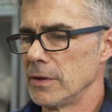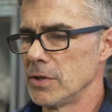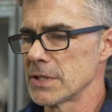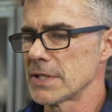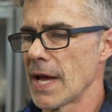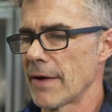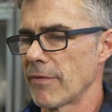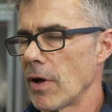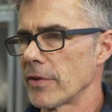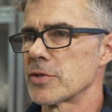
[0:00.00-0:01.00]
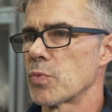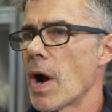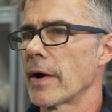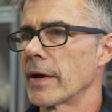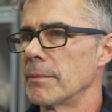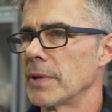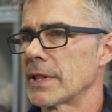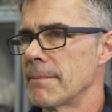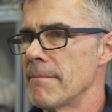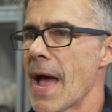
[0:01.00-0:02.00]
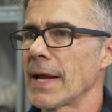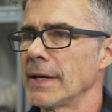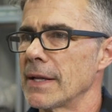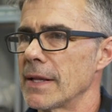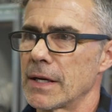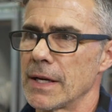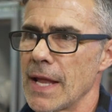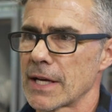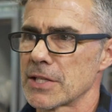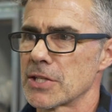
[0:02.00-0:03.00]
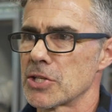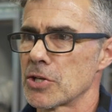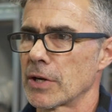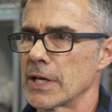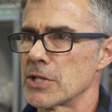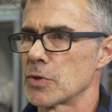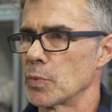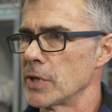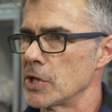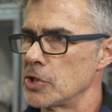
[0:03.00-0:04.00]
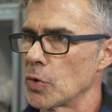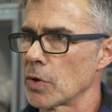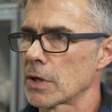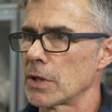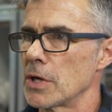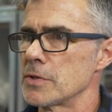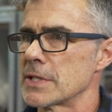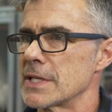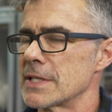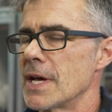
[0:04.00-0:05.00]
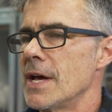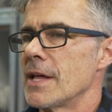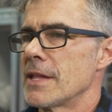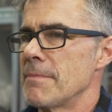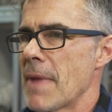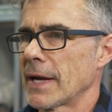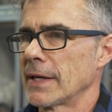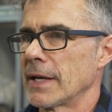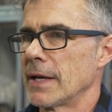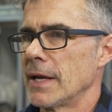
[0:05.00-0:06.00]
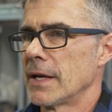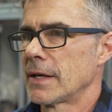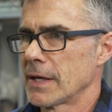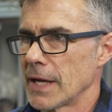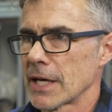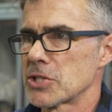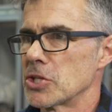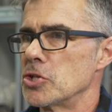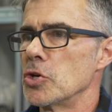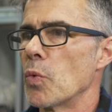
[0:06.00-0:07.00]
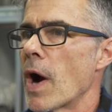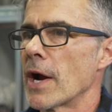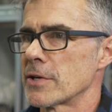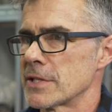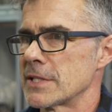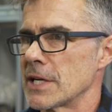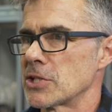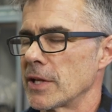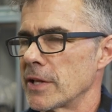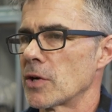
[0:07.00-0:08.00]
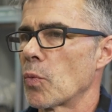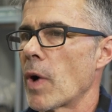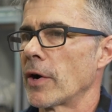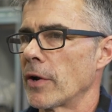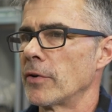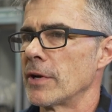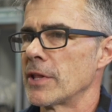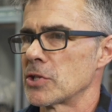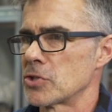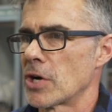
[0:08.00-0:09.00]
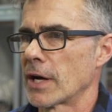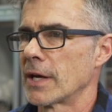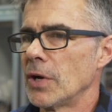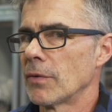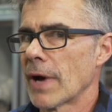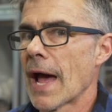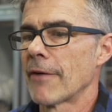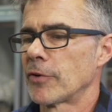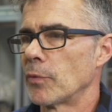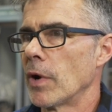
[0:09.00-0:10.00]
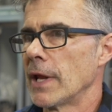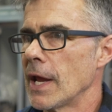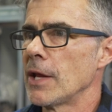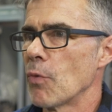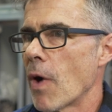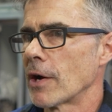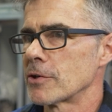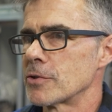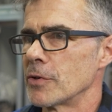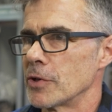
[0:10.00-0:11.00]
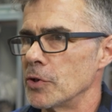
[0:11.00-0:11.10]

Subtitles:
you just have all this wiring, but the magnet connects the circuit. So when the door closes, the magnet connects the 2 wires essentially that are wired underneath the truck. You don't have to run any wires through the